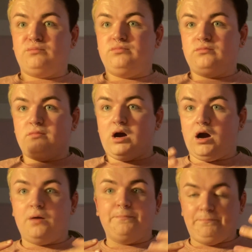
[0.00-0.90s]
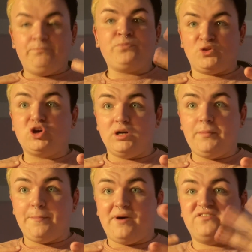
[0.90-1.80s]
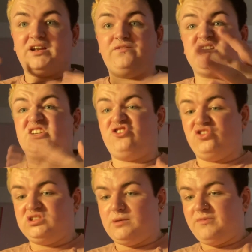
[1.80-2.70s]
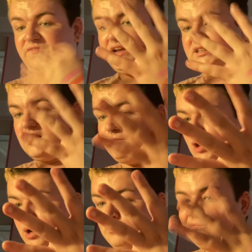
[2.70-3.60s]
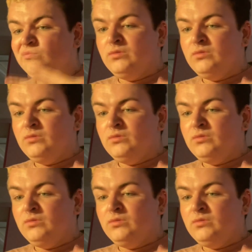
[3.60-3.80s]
I'm going to be bothered. If it's a short-term effect, then I'm not.